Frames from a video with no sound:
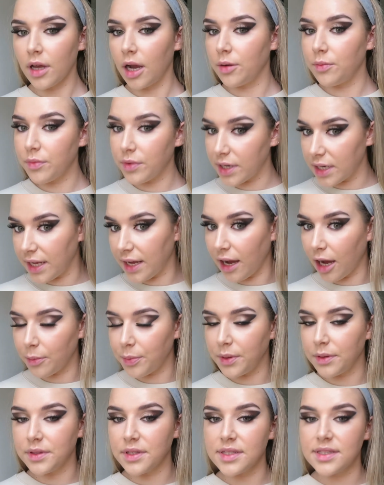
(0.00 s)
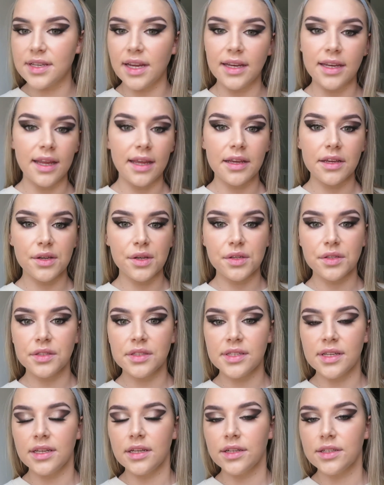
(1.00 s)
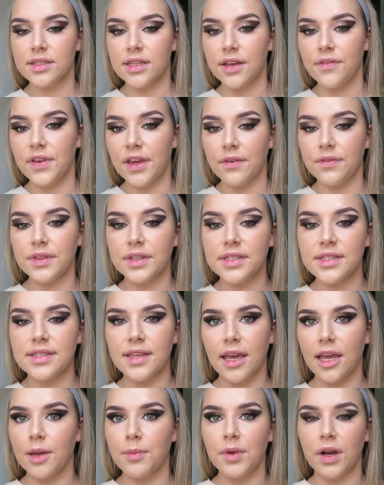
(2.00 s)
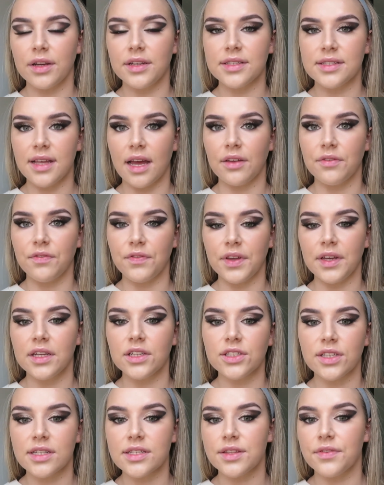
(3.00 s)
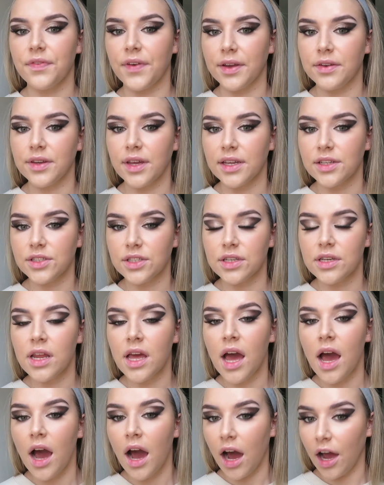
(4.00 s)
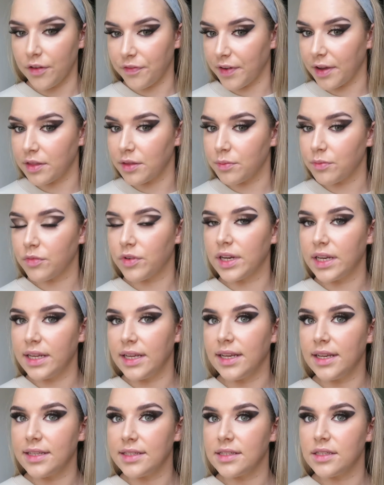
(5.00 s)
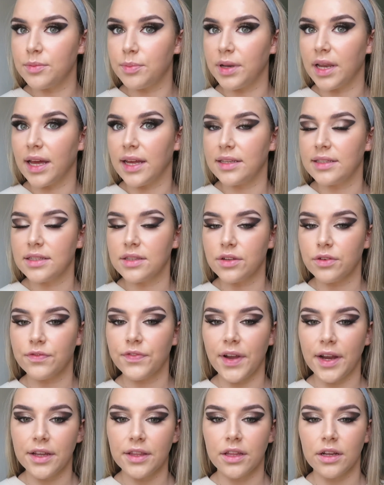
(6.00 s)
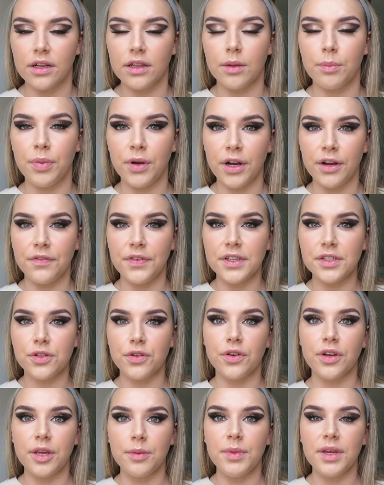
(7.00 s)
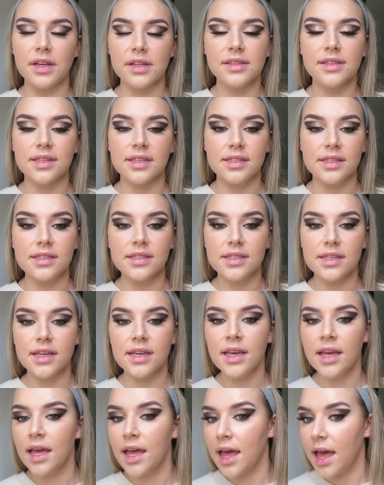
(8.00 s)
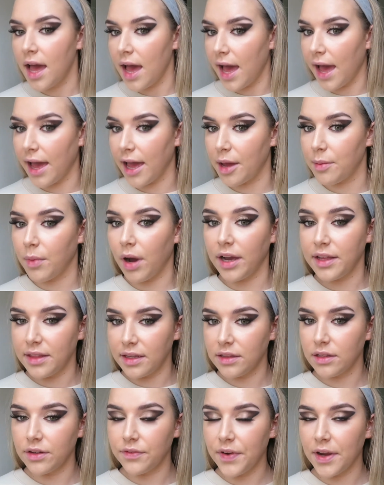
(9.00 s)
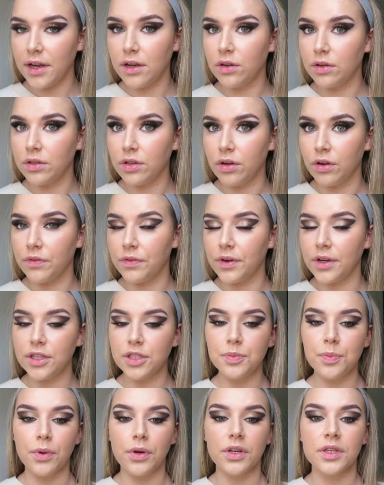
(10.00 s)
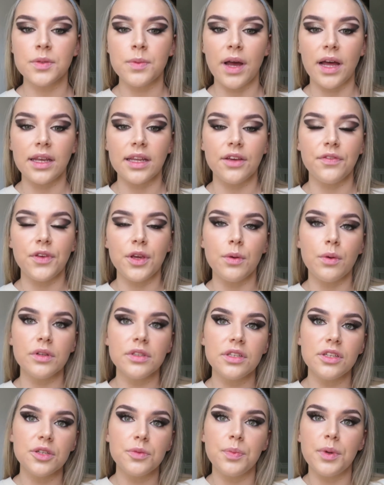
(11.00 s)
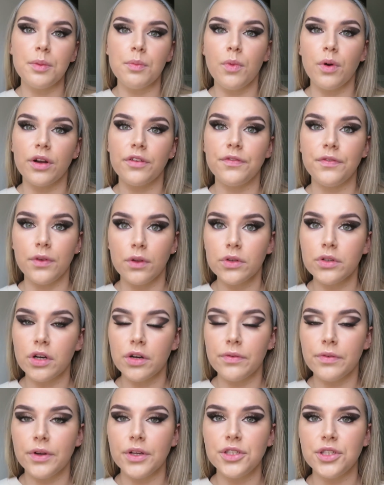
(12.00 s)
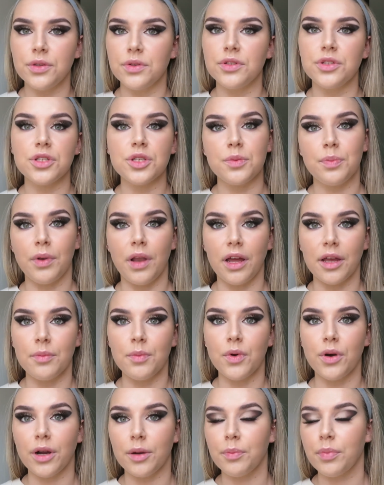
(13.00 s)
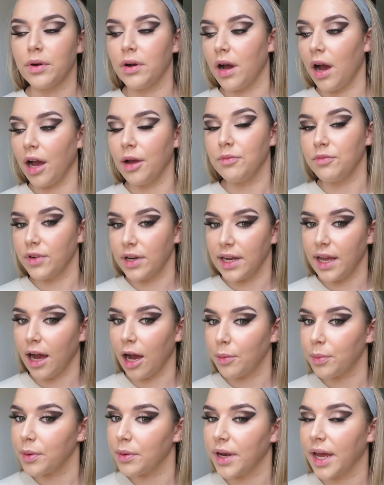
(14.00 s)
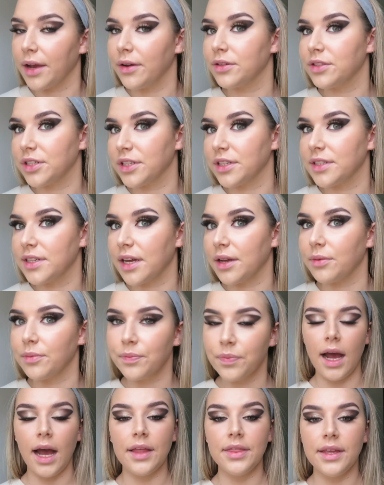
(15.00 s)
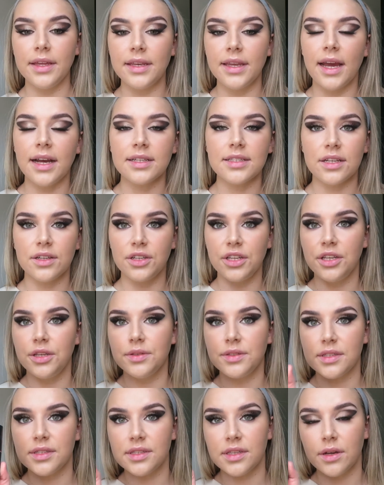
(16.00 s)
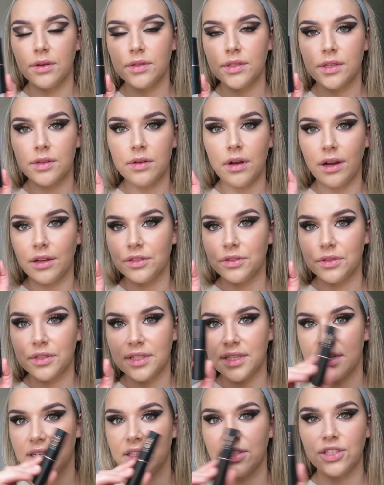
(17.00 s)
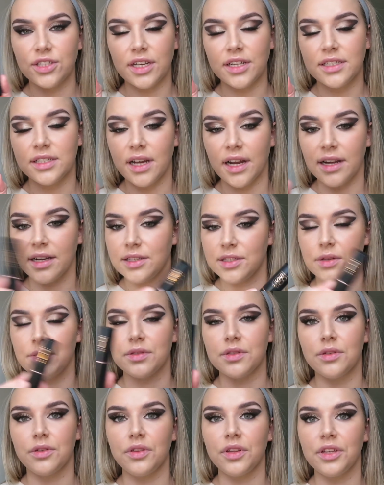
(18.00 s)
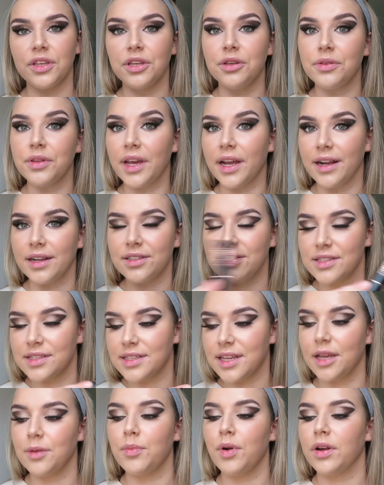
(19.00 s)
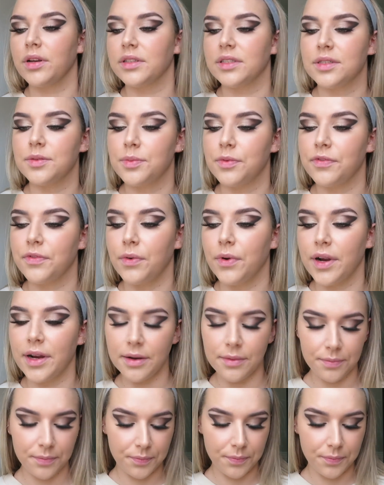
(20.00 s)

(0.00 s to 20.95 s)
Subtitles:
I'm really happy with the Stay Naked concealers. They've given the same kind of satin finish as the foundation. I found them really easy to blend, and they're the perfect creamy consistency. I think they're very good coverage, but as well, if you wanted it to be more full coverage, you can just apply more, but I'm really happy with how it turned out. And then next I'm going to use the Sosu contour stick in the shade Dark, so it's nothing new there. It's the same product as before.